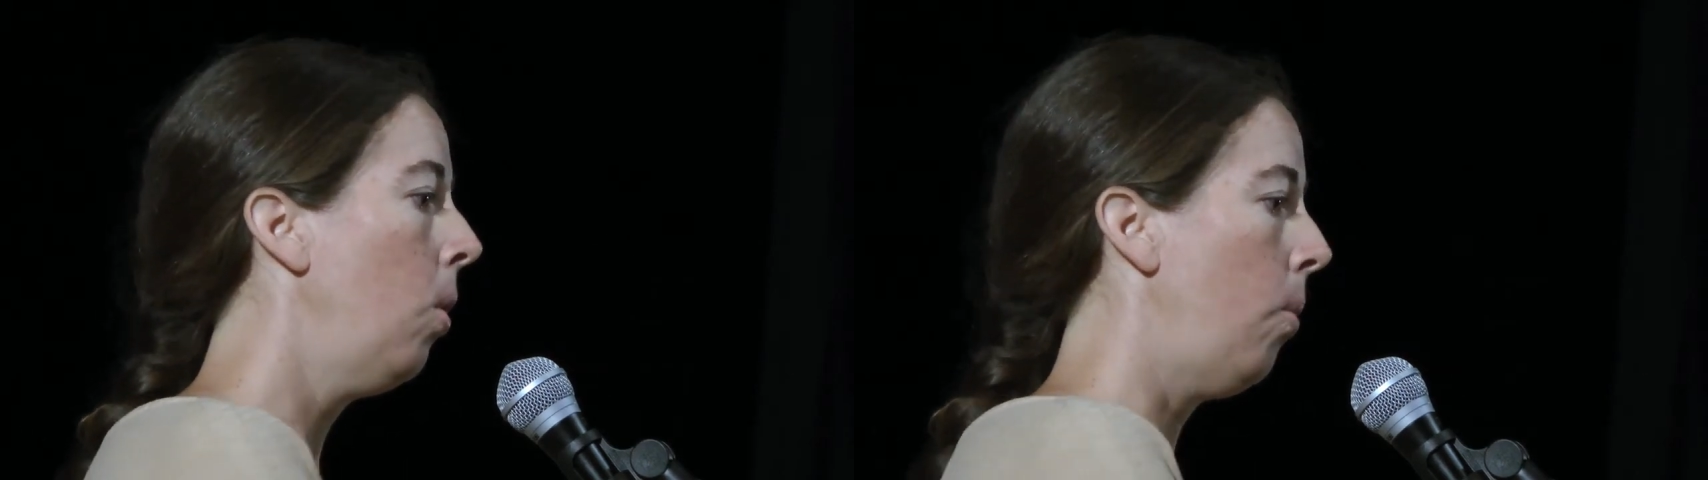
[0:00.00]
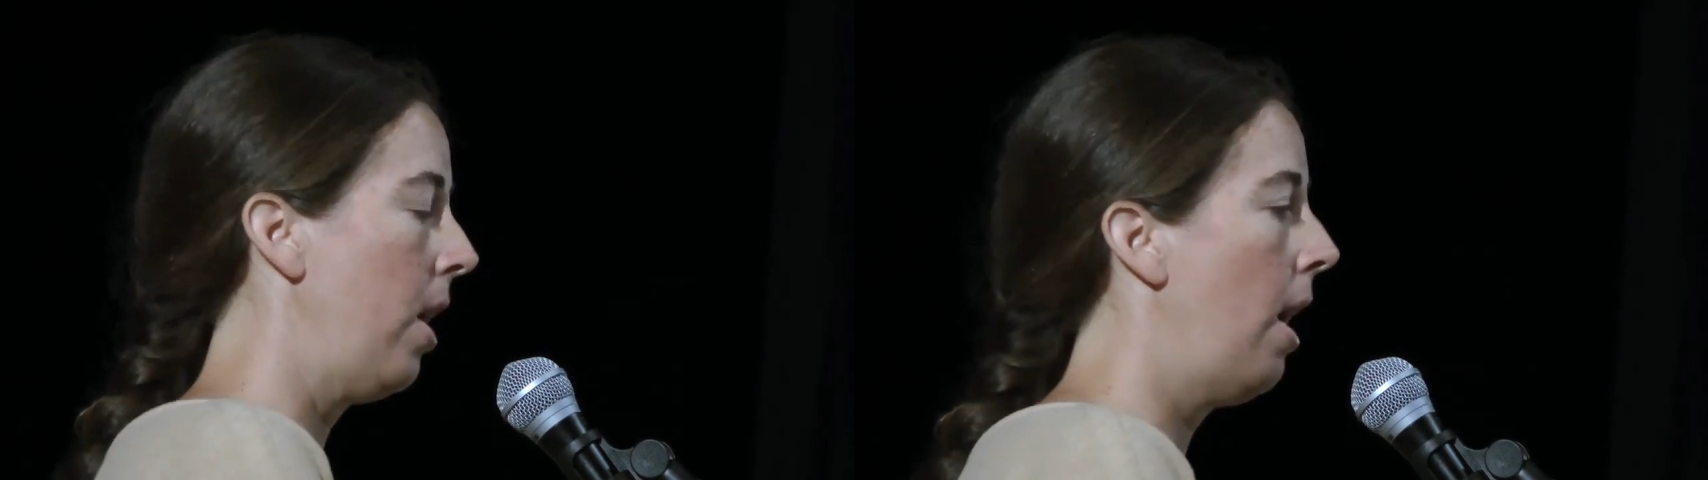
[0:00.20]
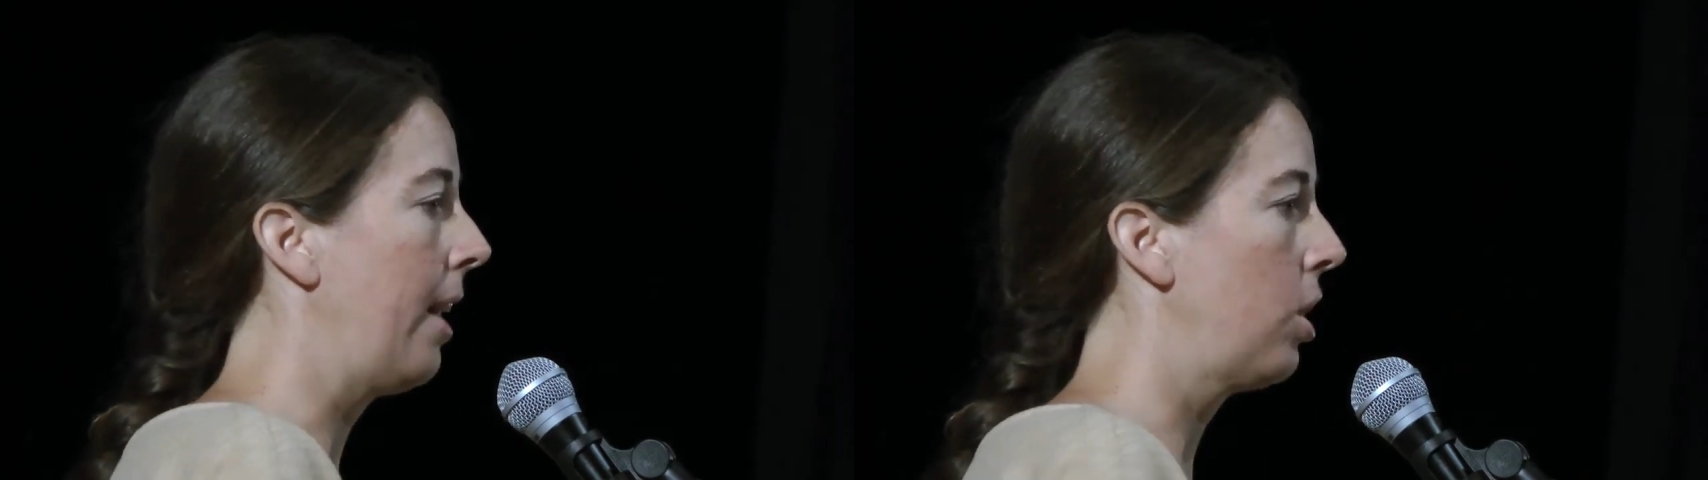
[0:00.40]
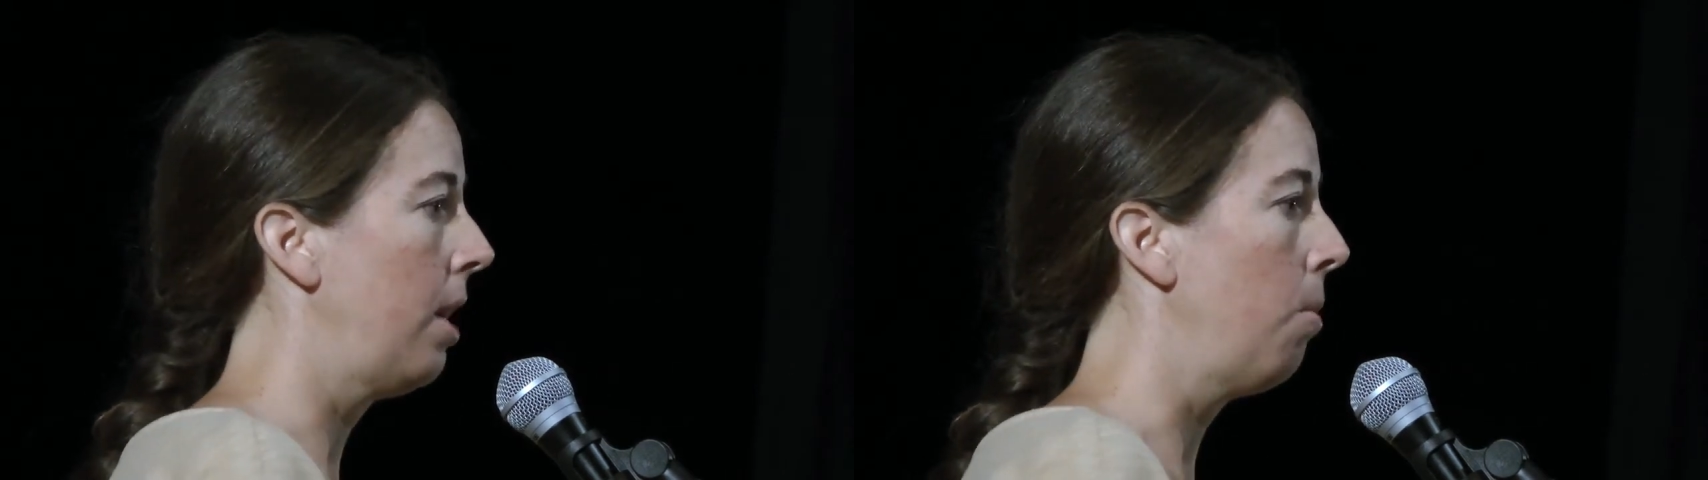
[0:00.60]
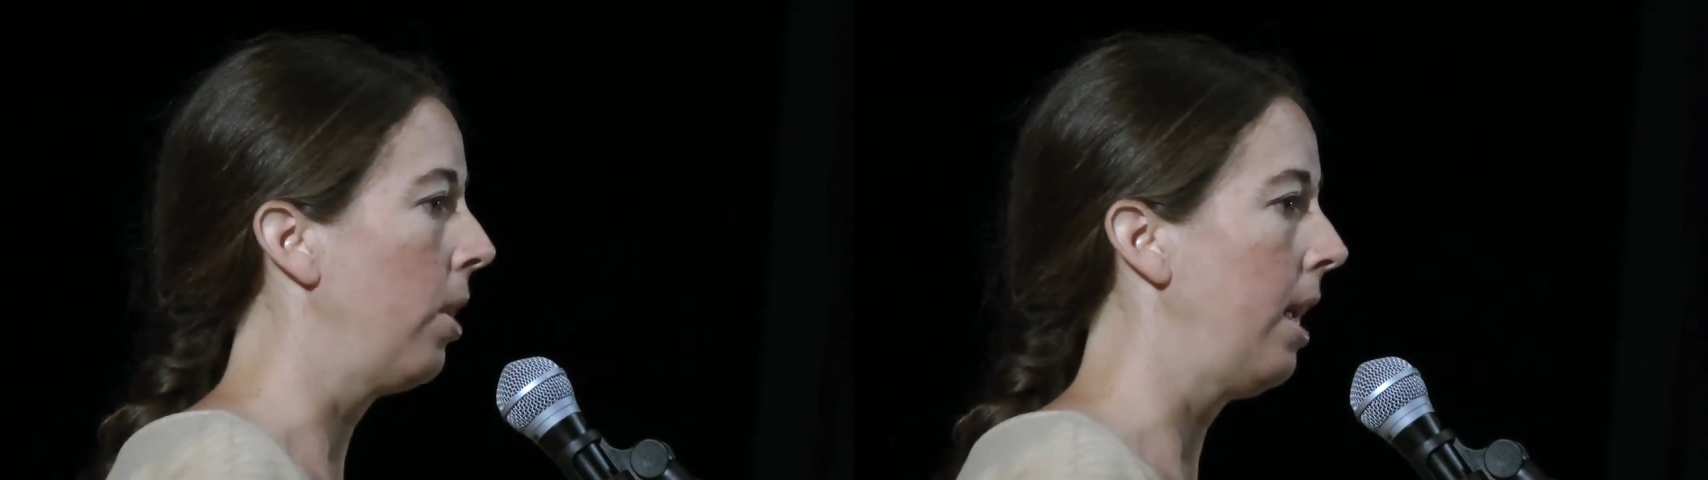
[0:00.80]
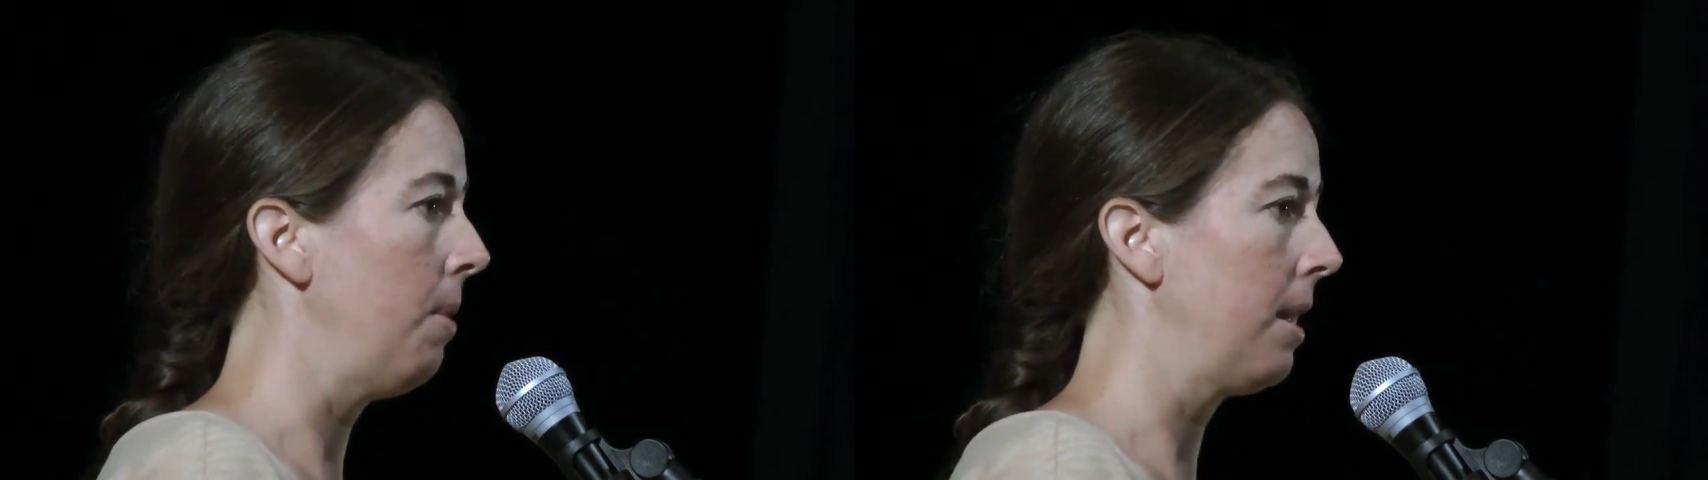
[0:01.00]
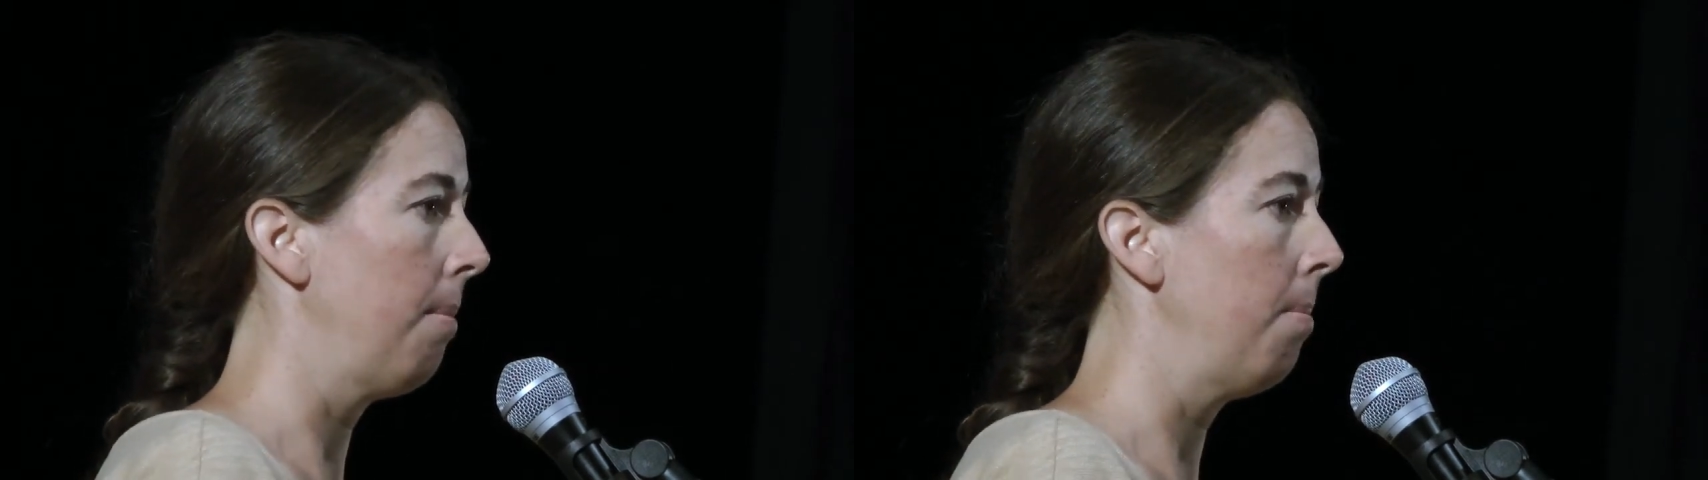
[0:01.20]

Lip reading: We are actually working with some